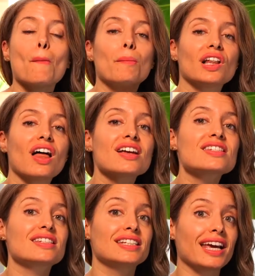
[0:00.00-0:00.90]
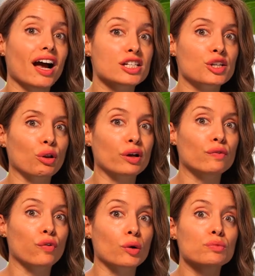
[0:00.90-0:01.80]
plus the auxiliary
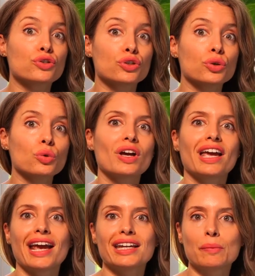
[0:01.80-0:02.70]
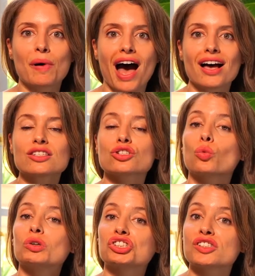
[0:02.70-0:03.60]
verb do in the past,
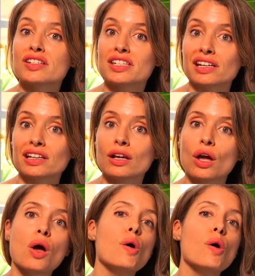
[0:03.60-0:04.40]
which is did,